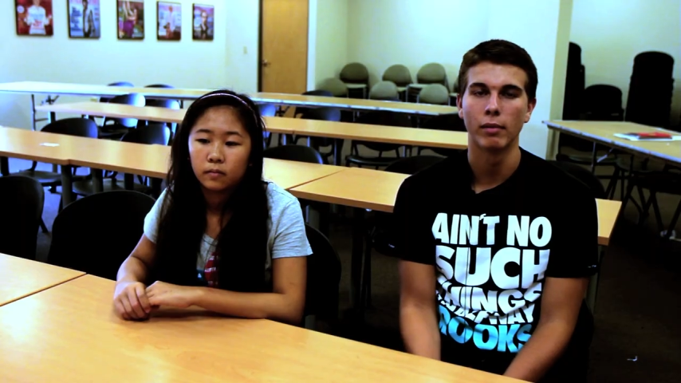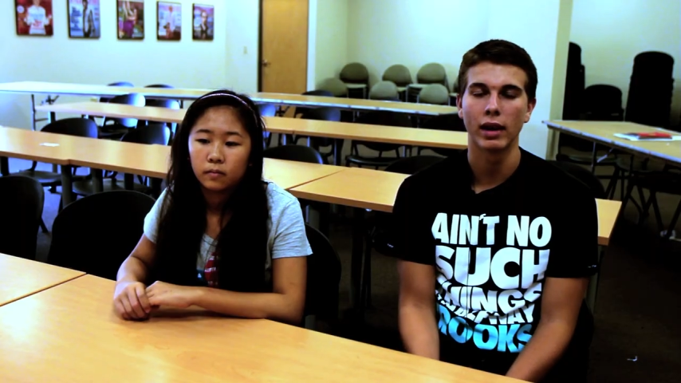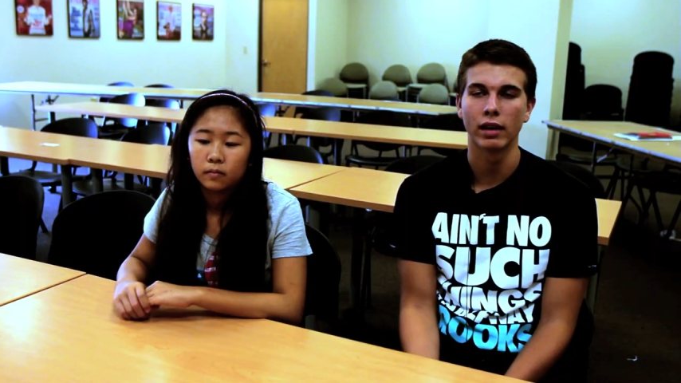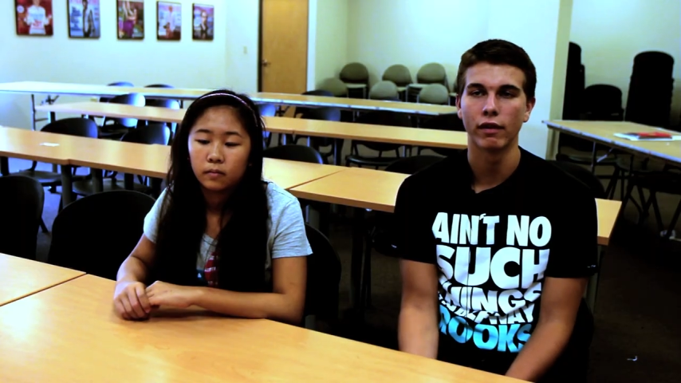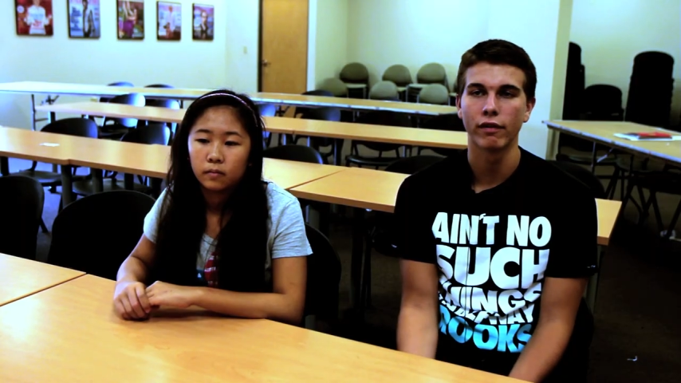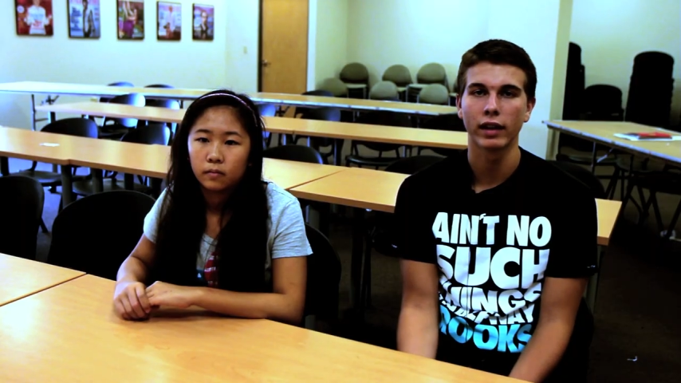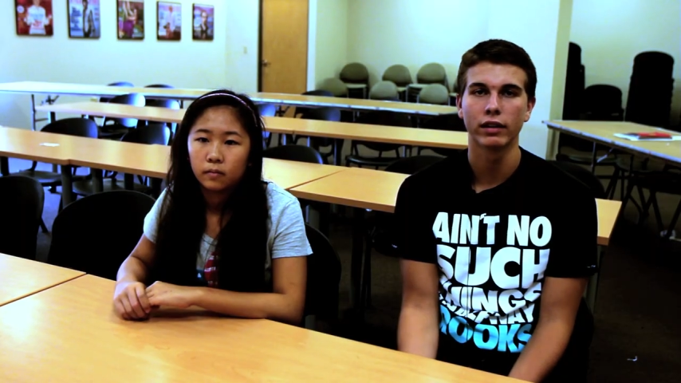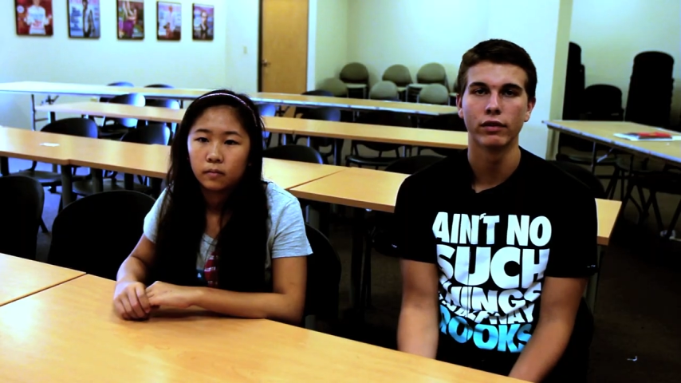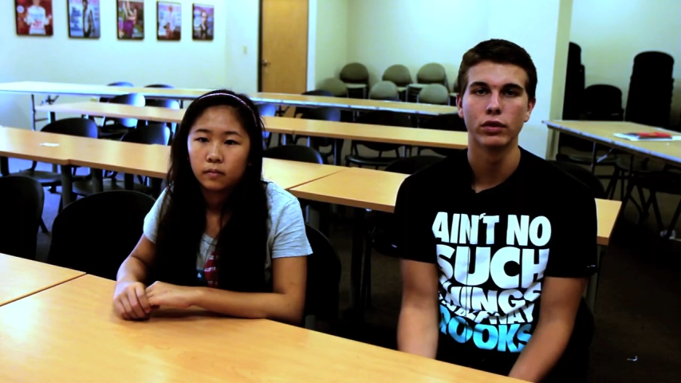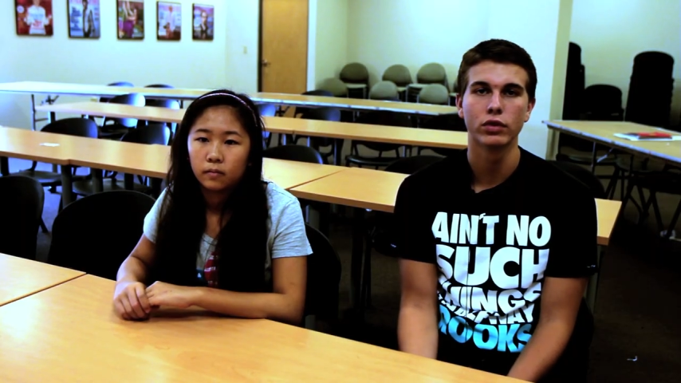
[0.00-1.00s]
Speaker 1: make an
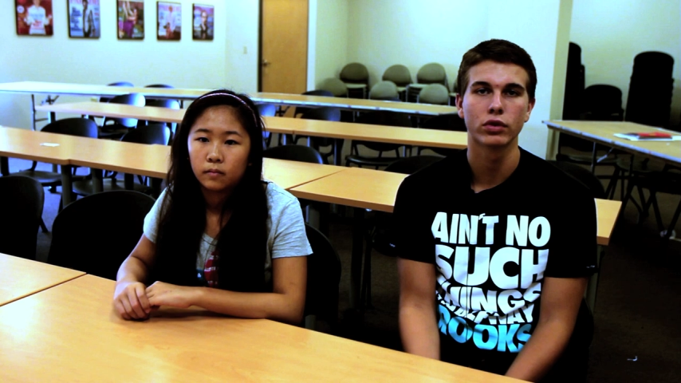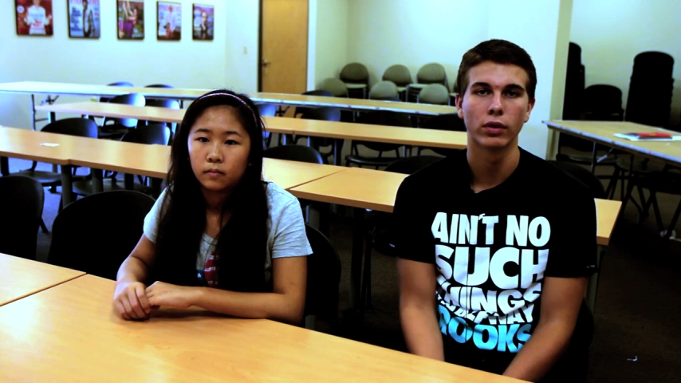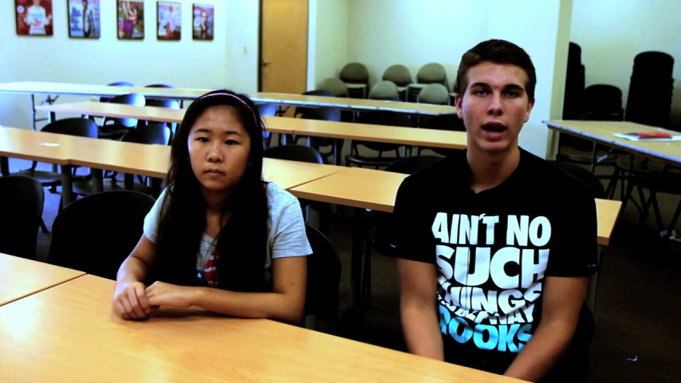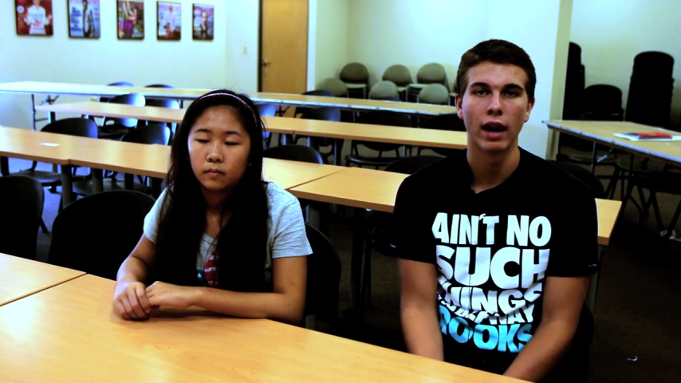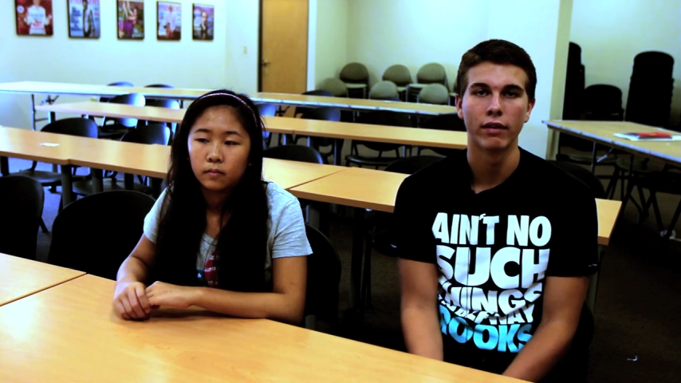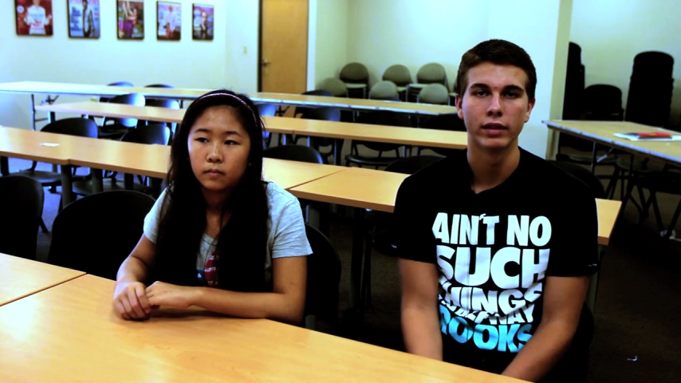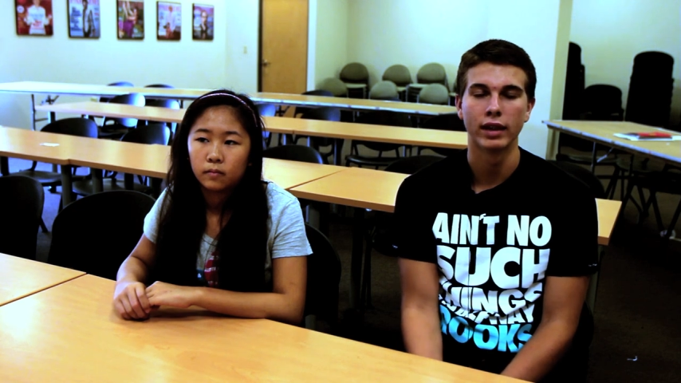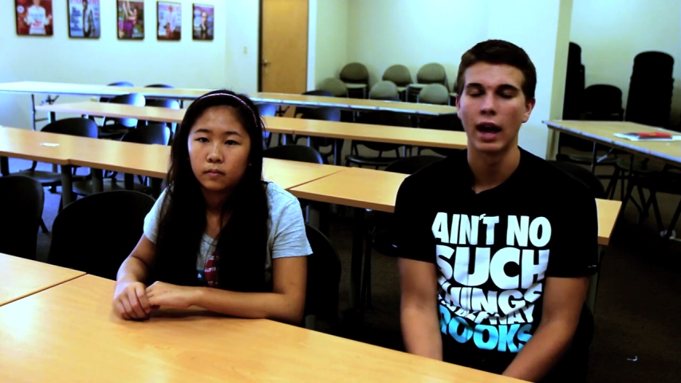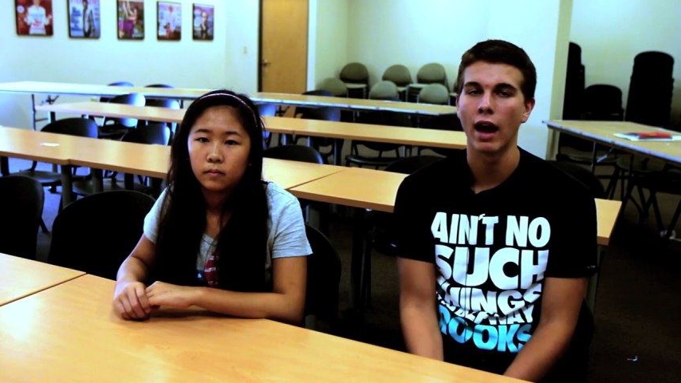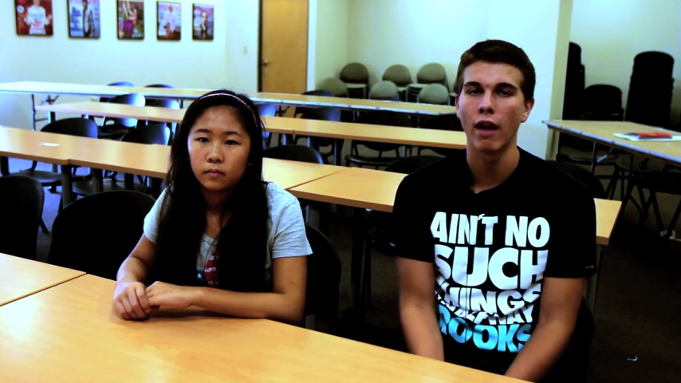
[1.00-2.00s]
effective news story out of it
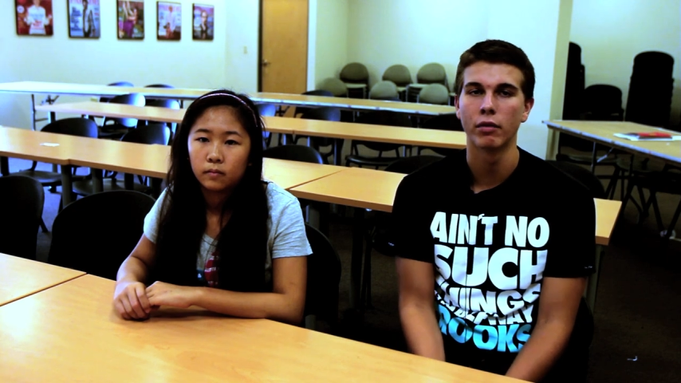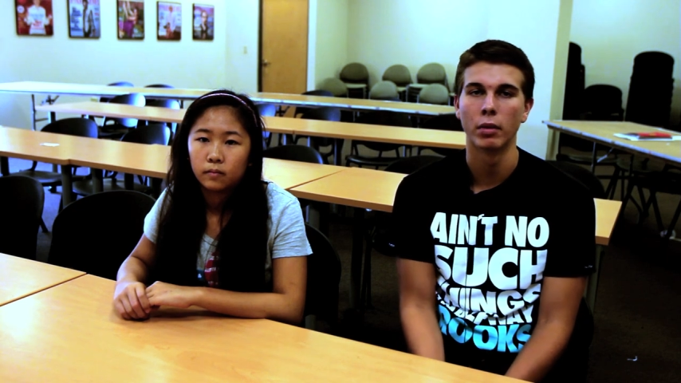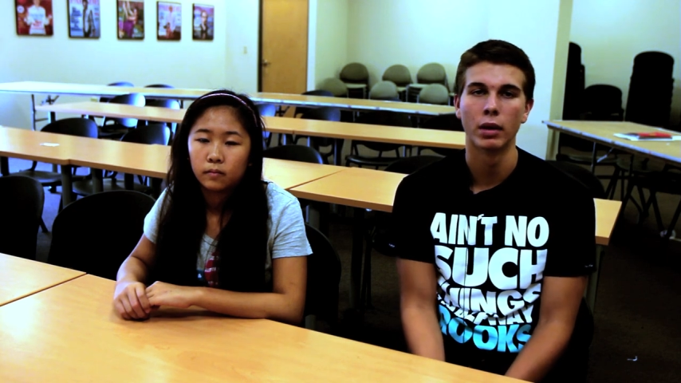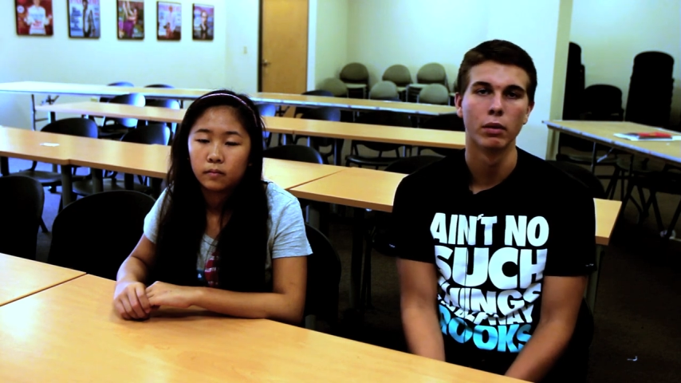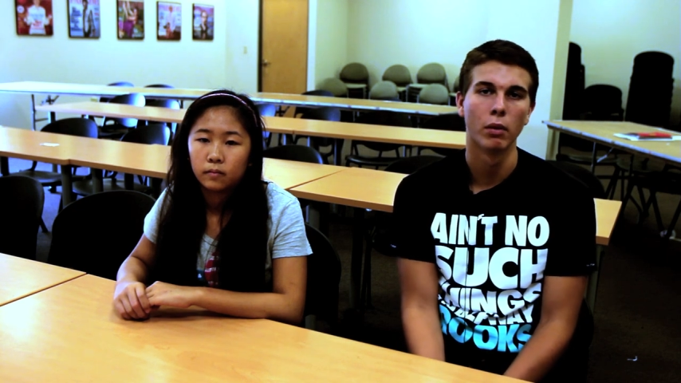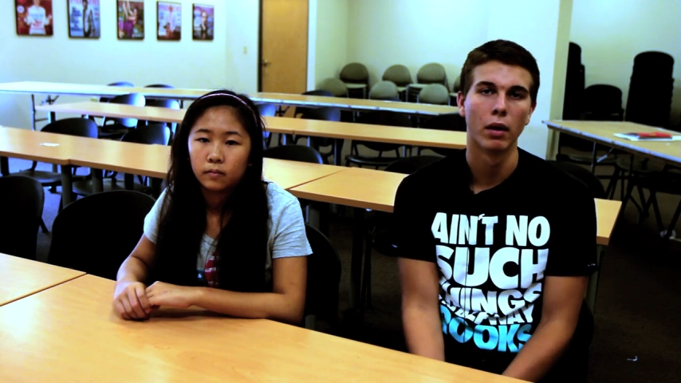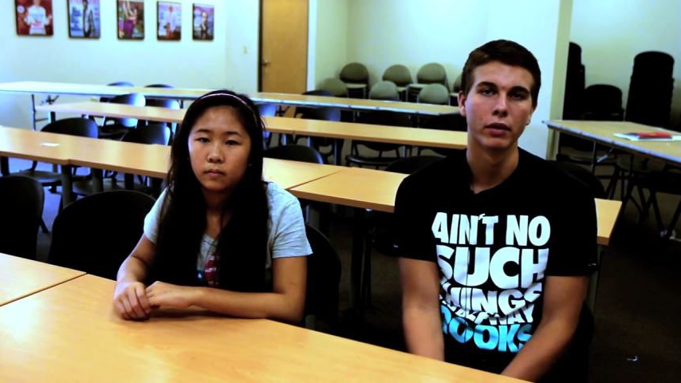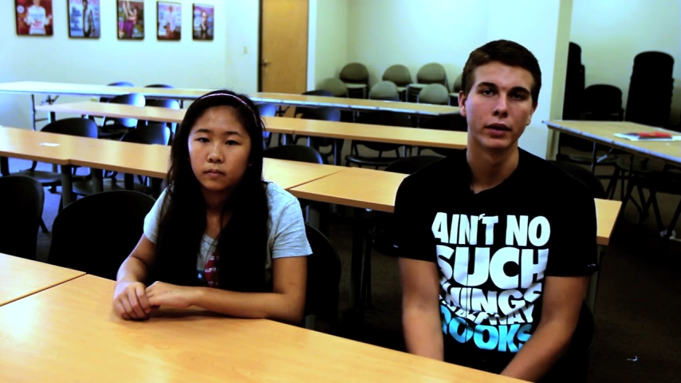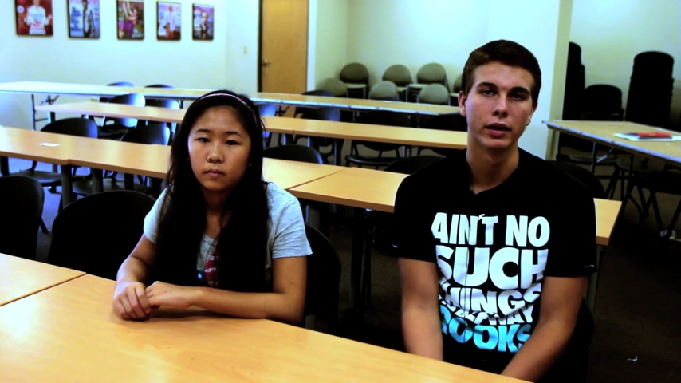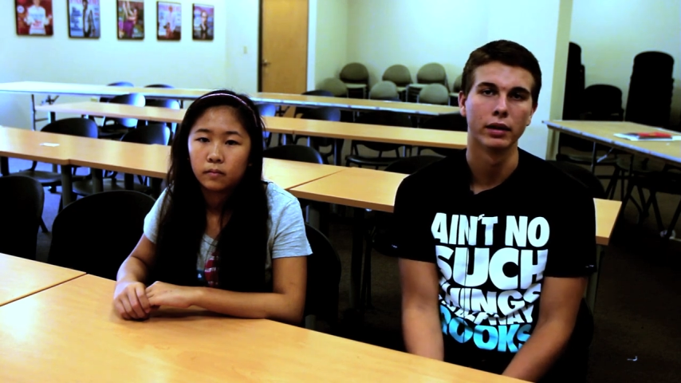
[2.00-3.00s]
that everybody would want to read.